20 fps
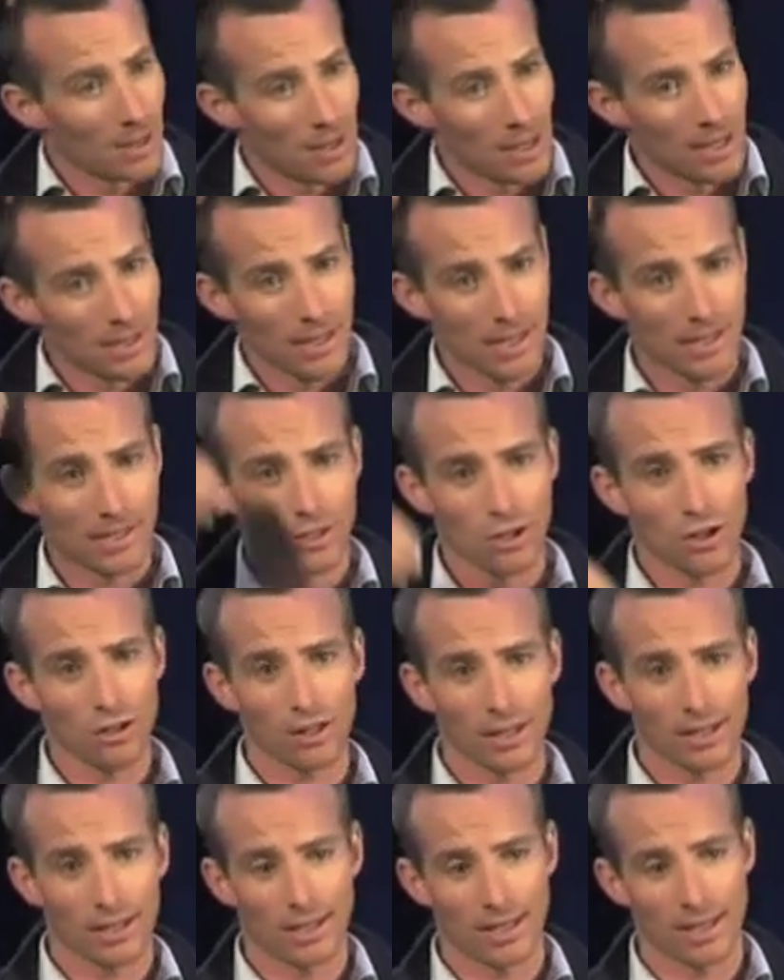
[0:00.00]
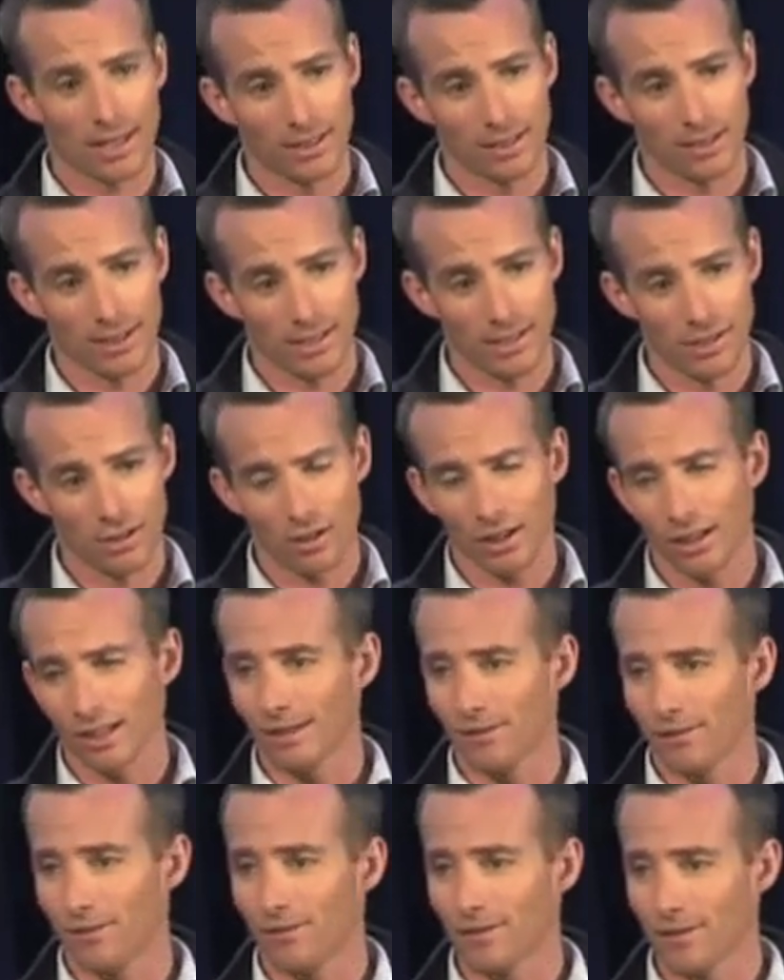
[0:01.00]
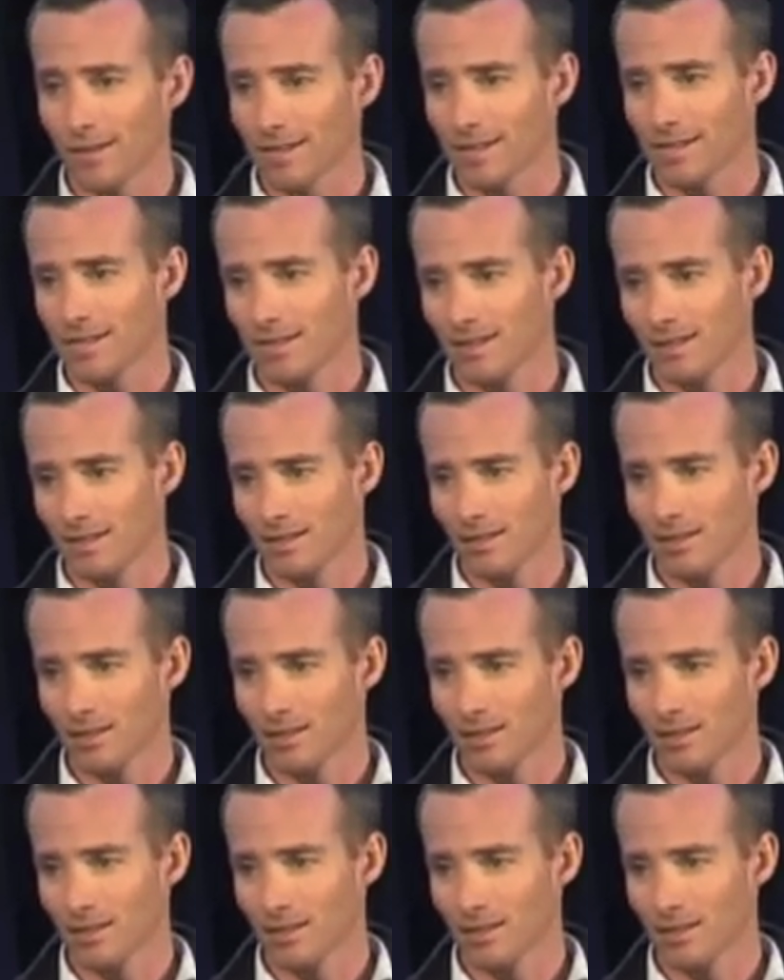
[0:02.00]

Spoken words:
it's not like a fixed